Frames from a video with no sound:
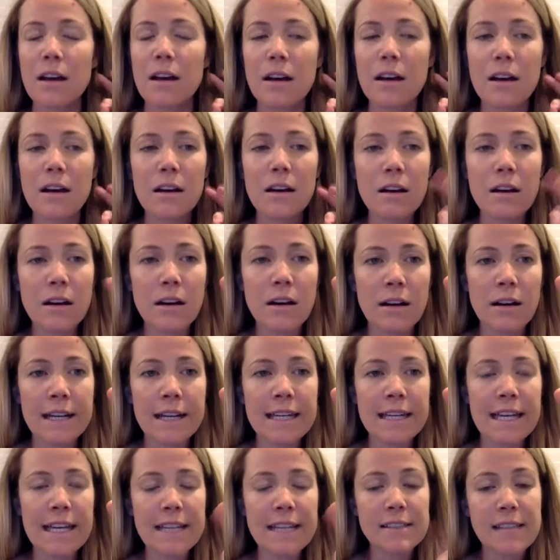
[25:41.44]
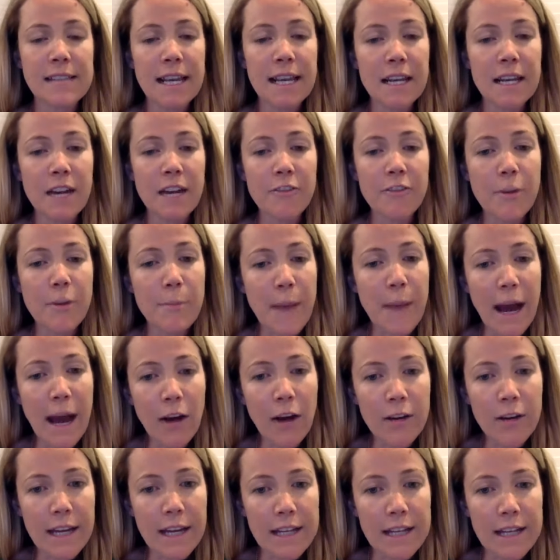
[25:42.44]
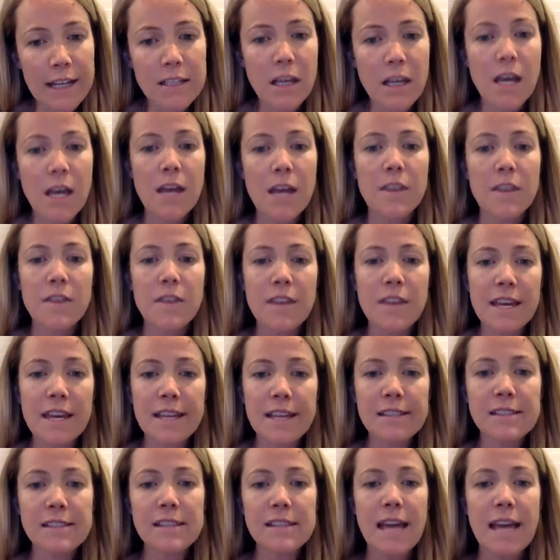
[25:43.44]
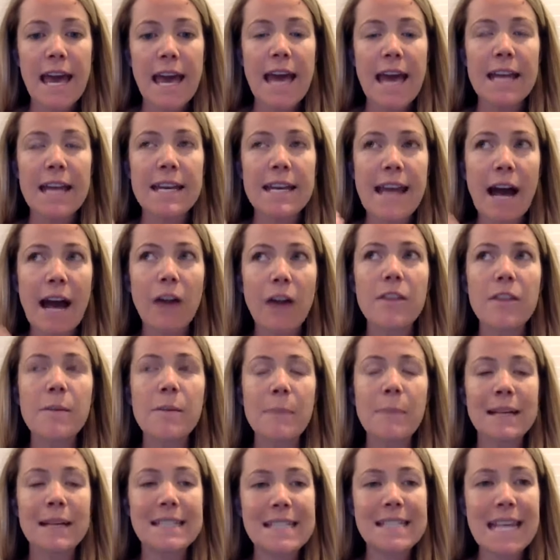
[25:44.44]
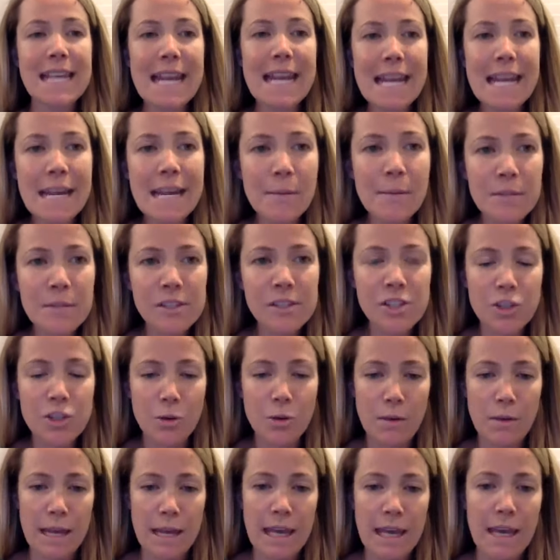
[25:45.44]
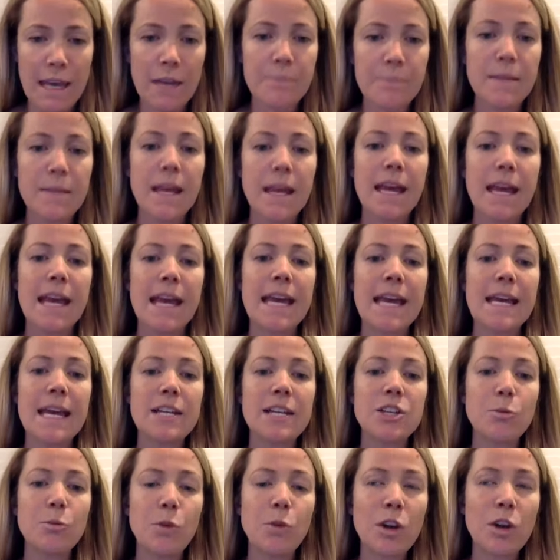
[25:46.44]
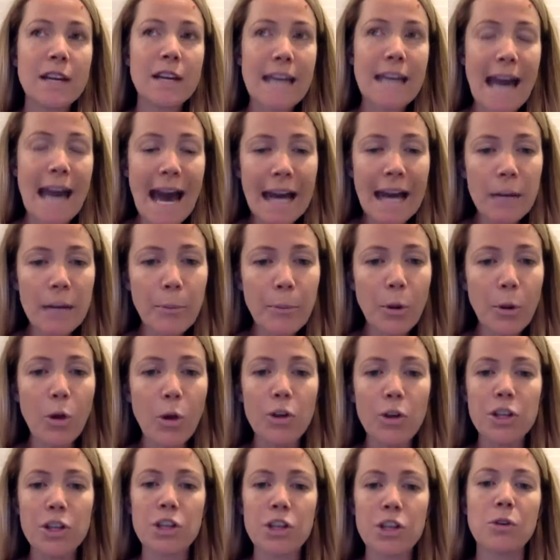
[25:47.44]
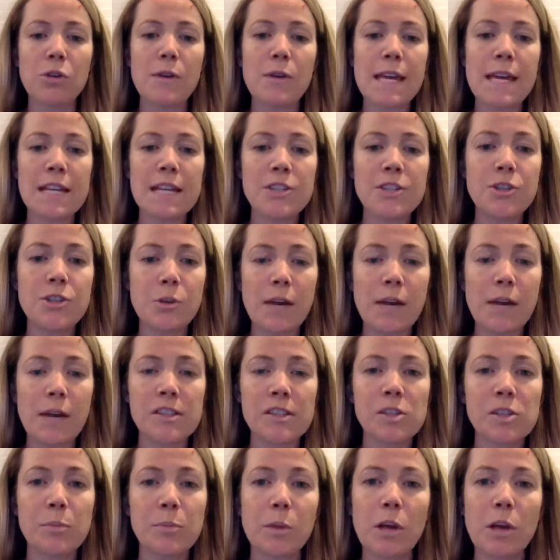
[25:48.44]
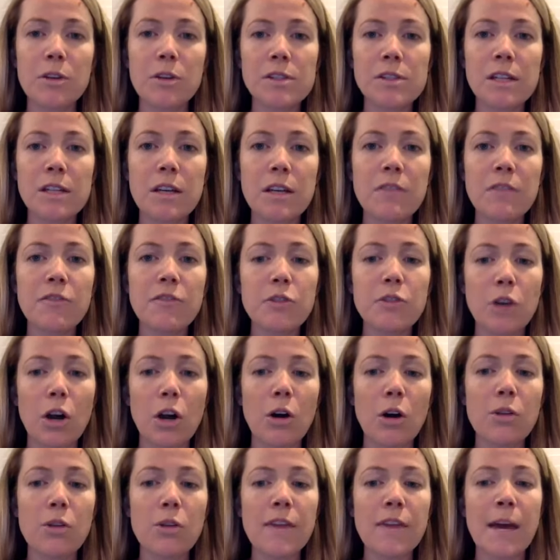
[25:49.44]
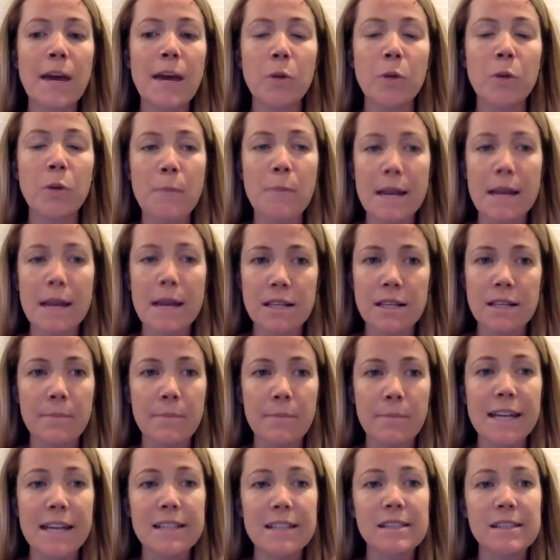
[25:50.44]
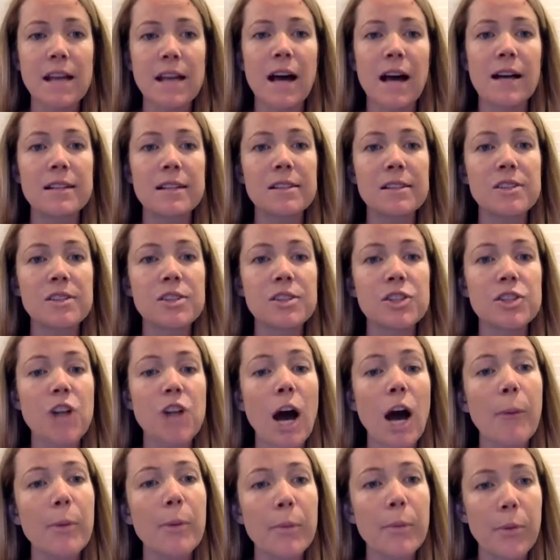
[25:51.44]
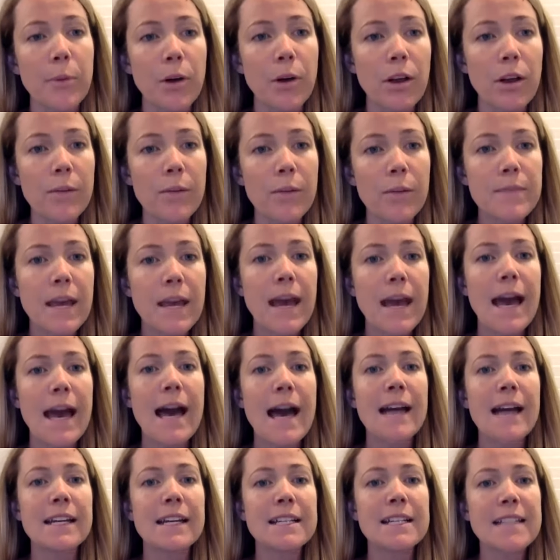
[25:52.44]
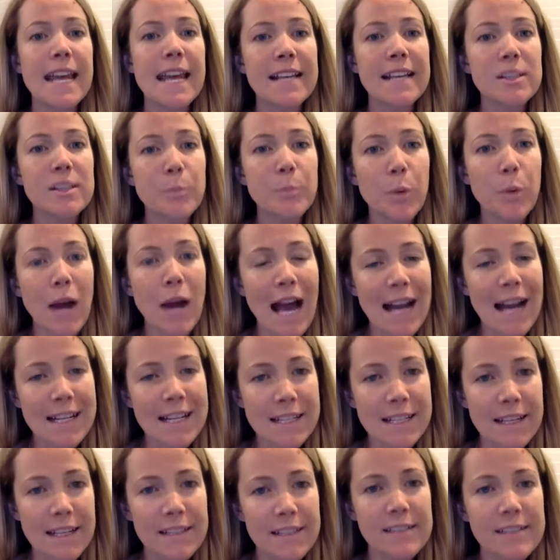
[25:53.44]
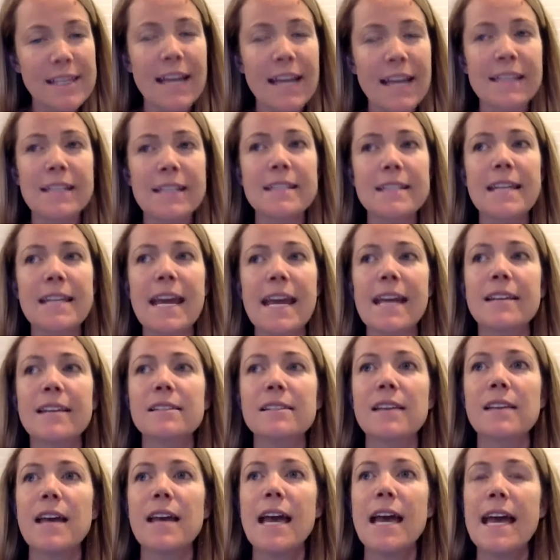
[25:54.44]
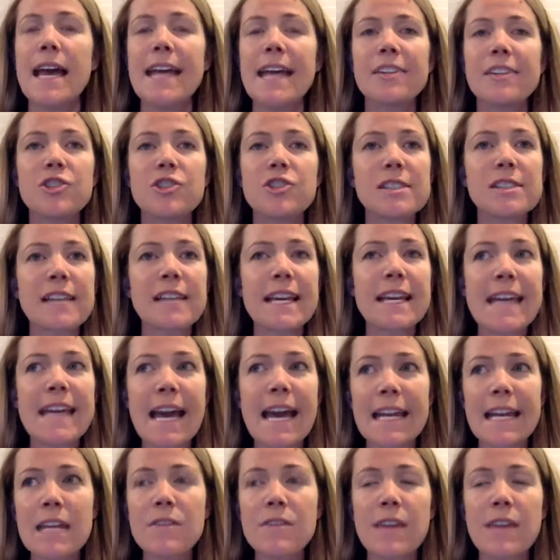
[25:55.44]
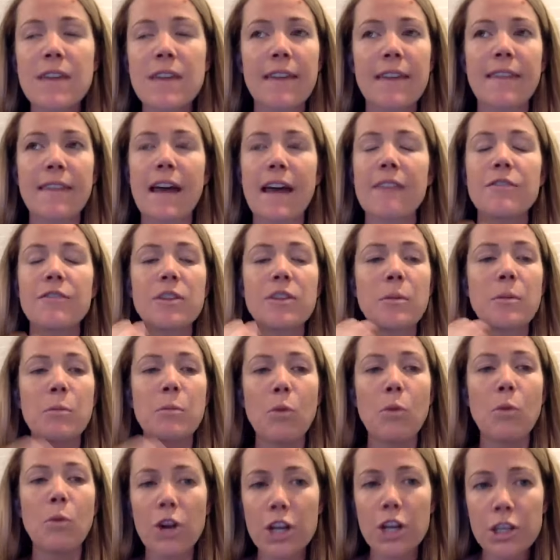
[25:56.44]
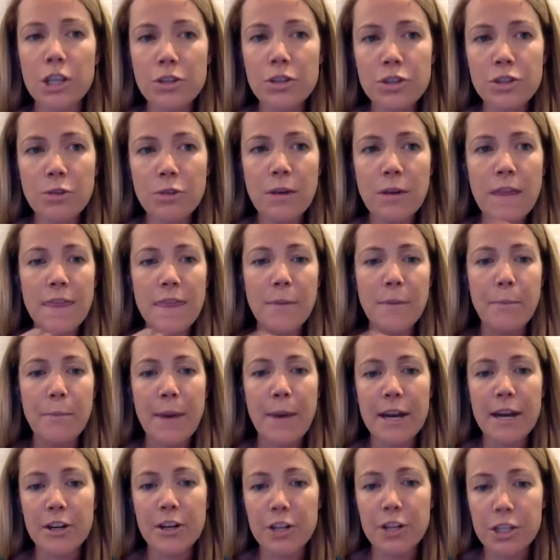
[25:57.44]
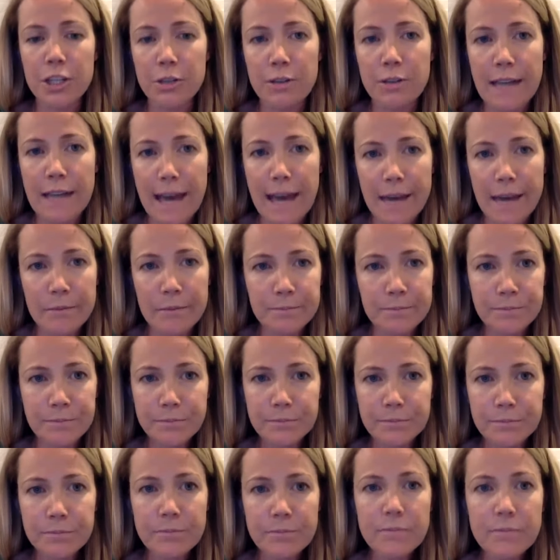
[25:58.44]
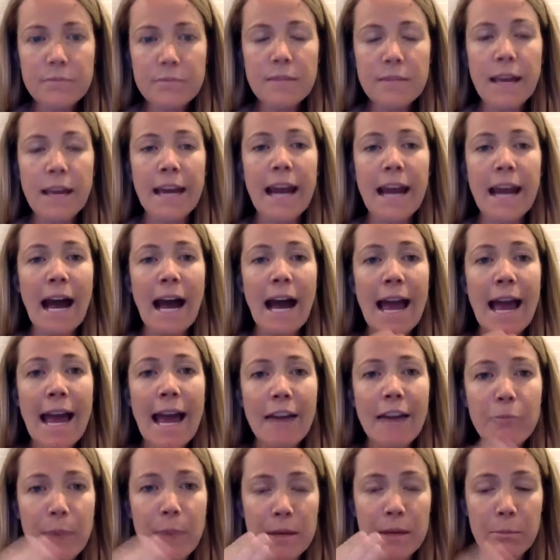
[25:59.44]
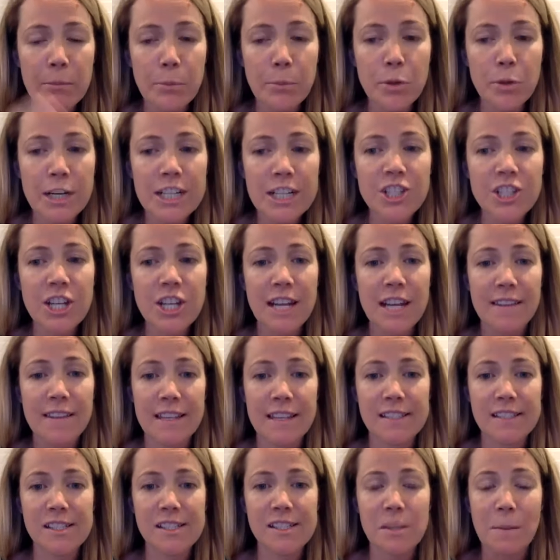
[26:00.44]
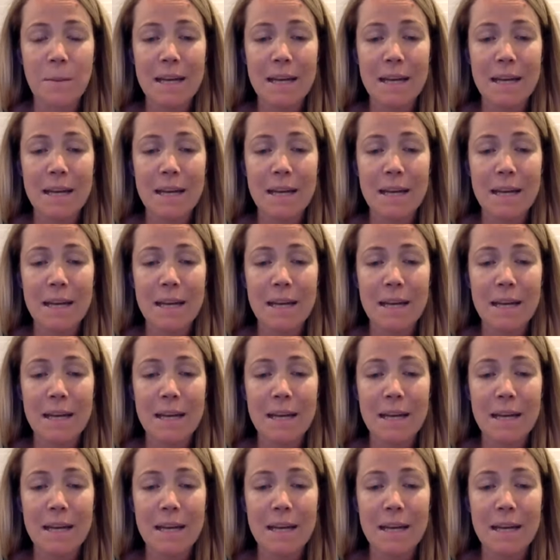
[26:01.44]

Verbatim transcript: oh i can't say enough about it this and now that my team is doing it it will catapult you into explosive growth and momentum that is unstoppable and it takes practice and it takes it's just like anything in life the more you do it the better you get and I have been preaching this to my